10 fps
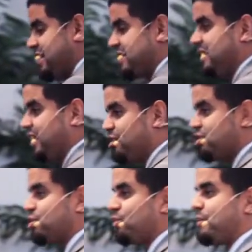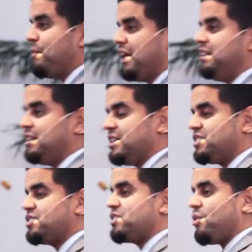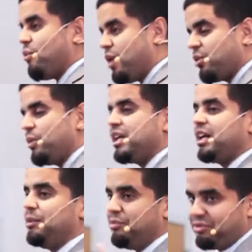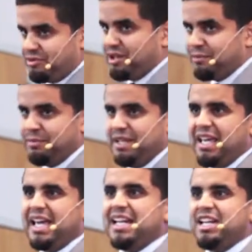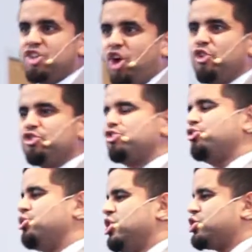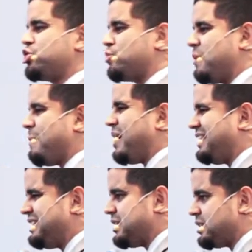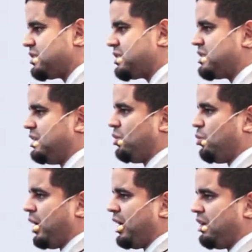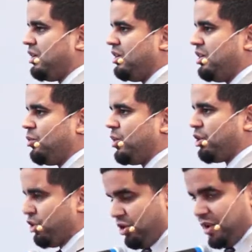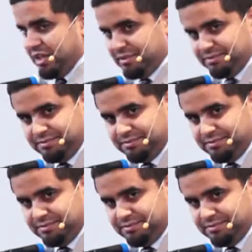is there to remind us where we come from, and it's also to remind us where we are going.